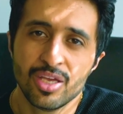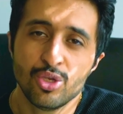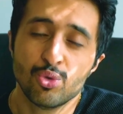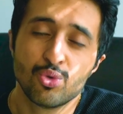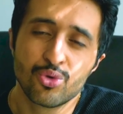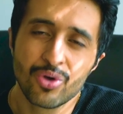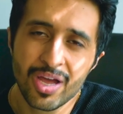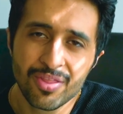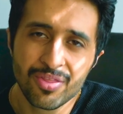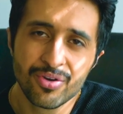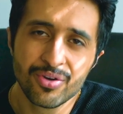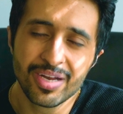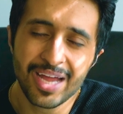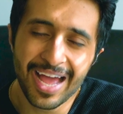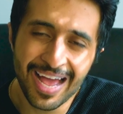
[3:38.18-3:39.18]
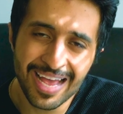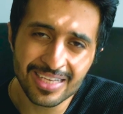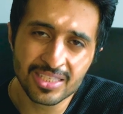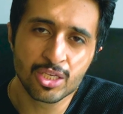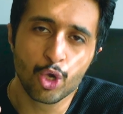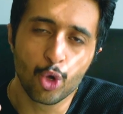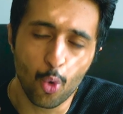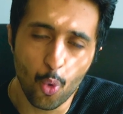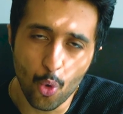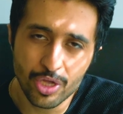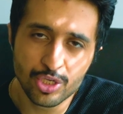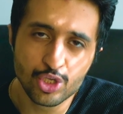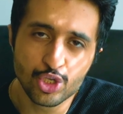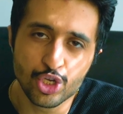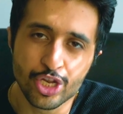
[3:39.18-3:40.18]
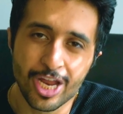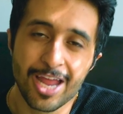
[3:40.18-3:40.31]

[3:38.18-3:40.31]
you'd rather ask a question